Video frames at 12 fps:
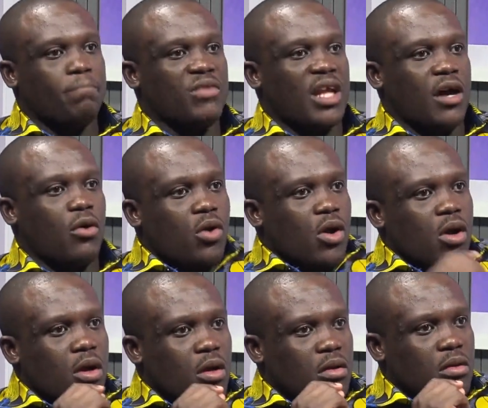Now,
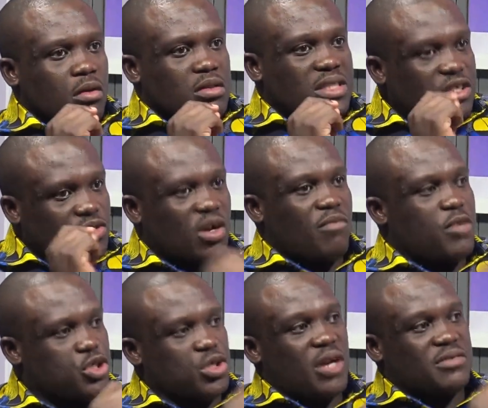central
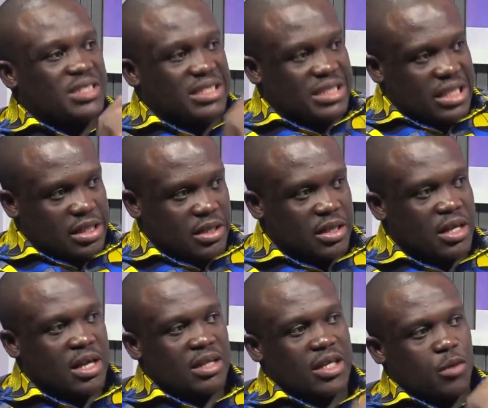government should have seen
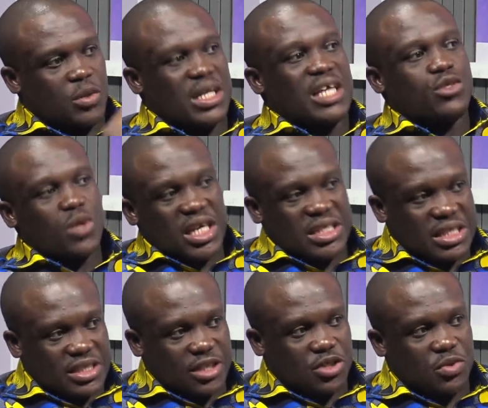that with Kasoa
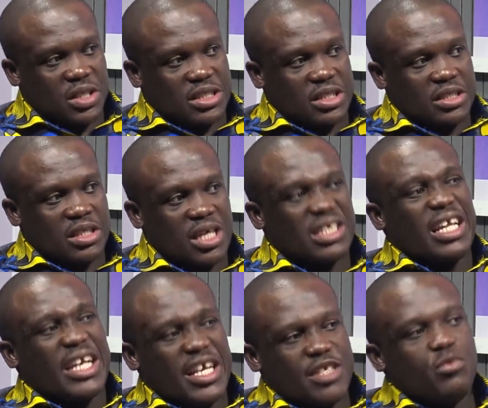getting saturated, the
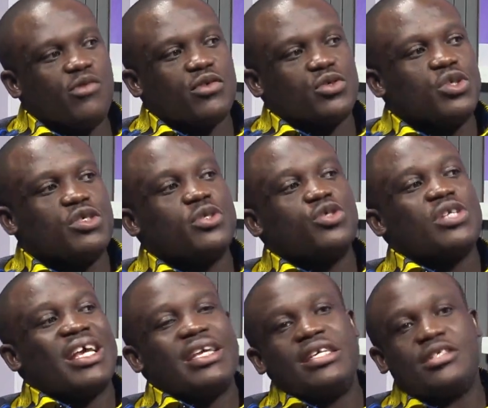next move was going to be to
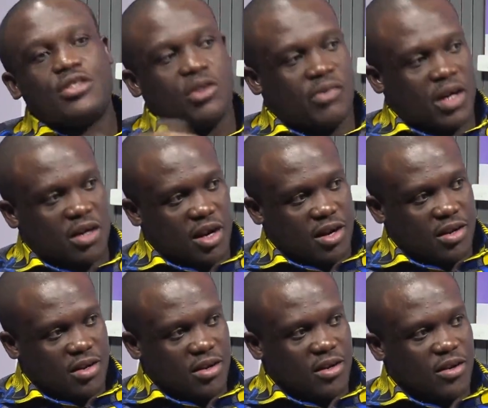the east of Accra,
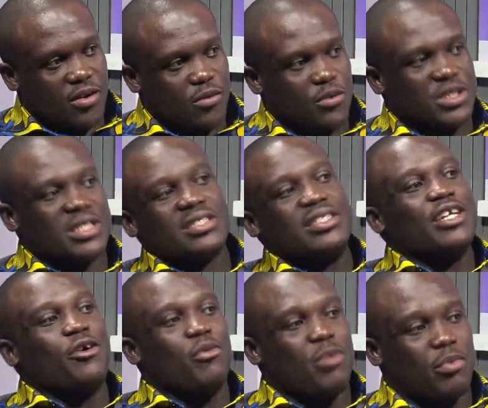which is
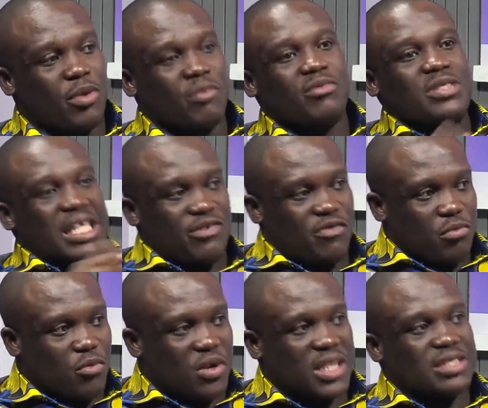Ningo-Prampram, starting
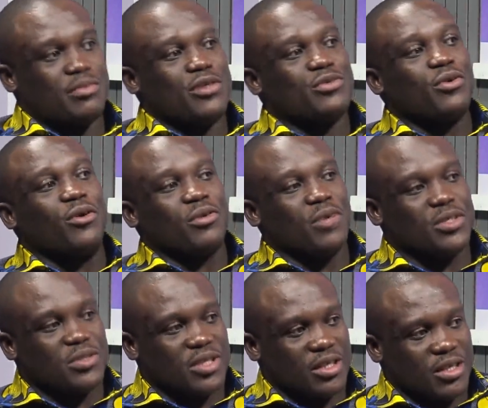from Ponkatamanso all the way
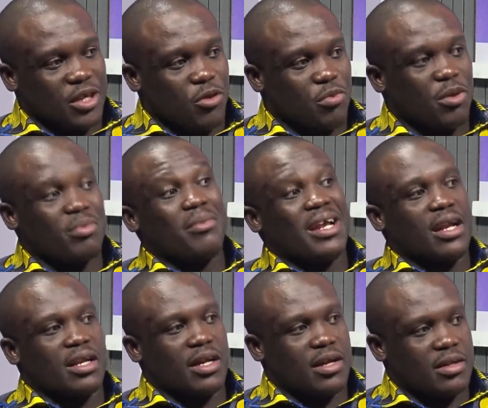to Ningo-Prampram and
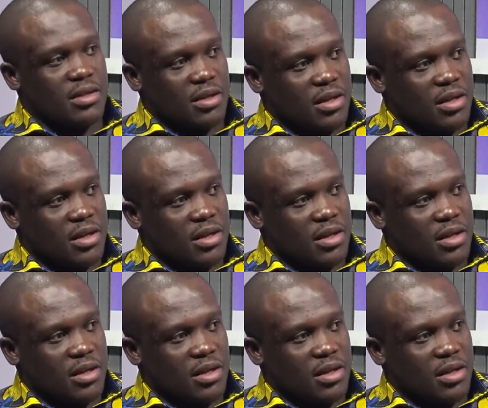Adan.